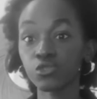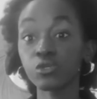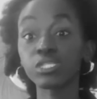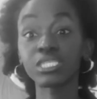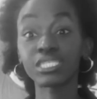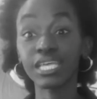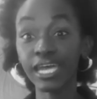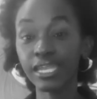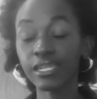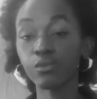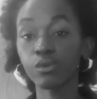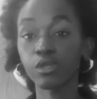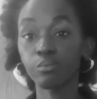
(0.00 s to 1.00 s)
So
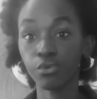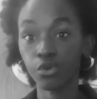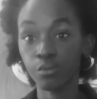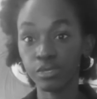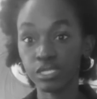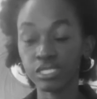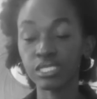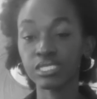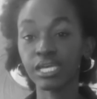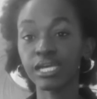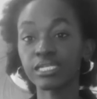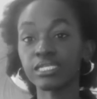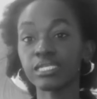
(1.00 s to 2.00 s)
designing with a purpose,
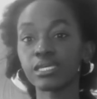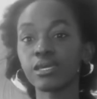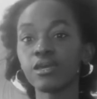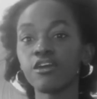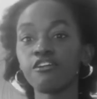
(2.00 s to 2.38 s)
designing